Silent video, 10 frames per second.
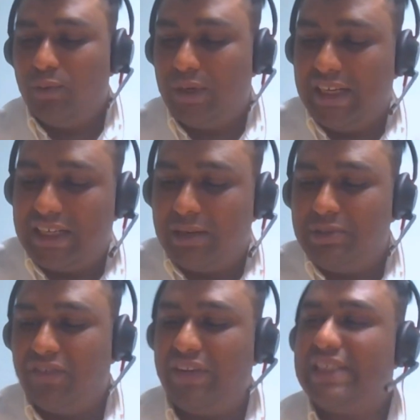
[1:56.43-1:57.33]
one that
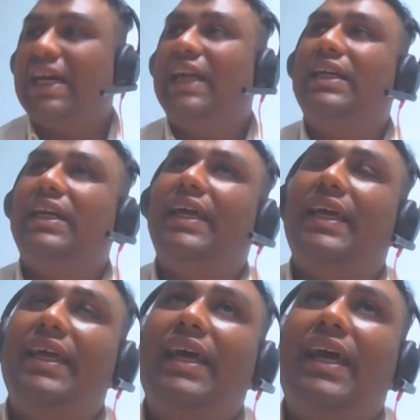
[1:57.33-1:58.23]
comes every
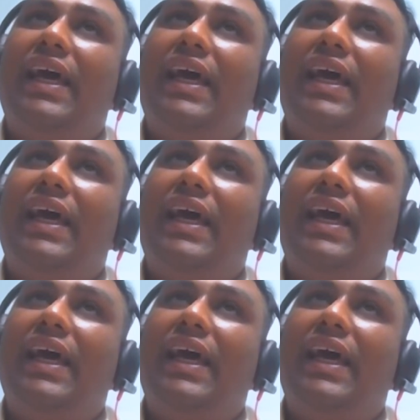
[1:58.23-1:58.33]
Saturday,